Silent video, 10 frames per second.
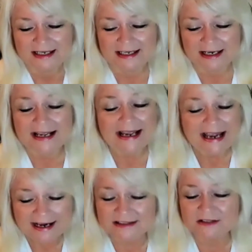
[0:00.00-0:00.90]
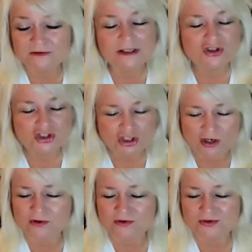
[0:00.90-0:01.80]
And I actively
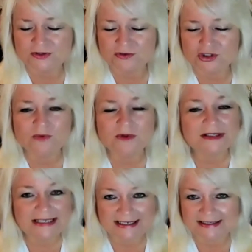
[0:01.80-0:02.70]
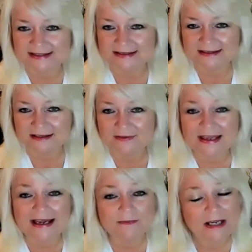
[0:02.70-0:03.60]
chose to release
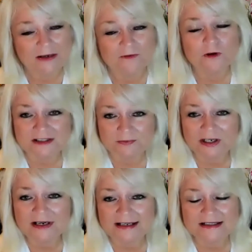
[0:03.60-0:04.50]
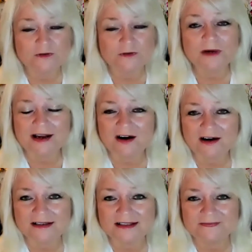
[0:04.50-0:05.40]
that painful experience from my
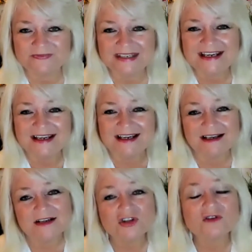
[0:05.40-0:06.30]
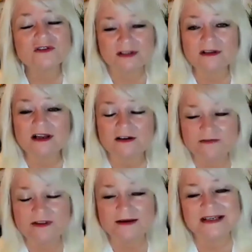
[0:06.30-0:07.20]
heart. And I chose to
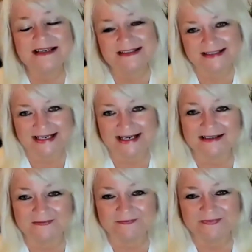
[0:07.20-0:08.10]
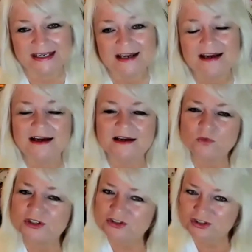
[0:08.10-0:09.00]
love them instead. And
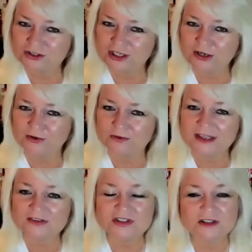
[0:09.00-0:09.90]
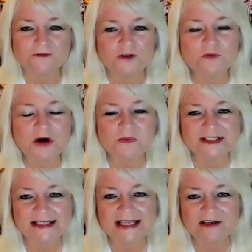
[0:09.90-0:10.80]
wouldn't you know that just a few
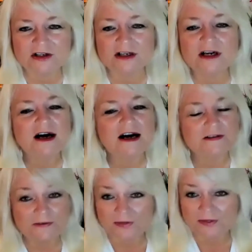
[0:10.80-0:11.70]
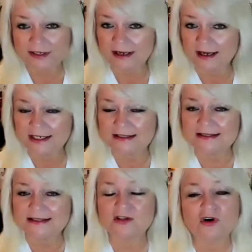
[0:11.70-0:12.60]
moments later, I felt the
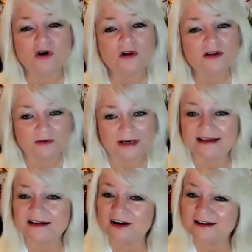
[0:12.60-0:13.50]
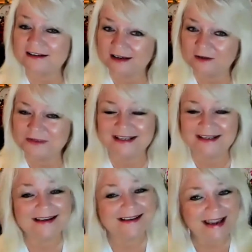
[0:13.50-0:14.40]
guidance to call the credit card
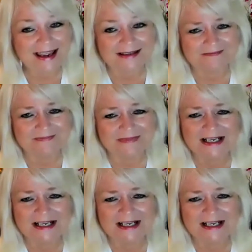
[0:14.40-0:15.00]
company again.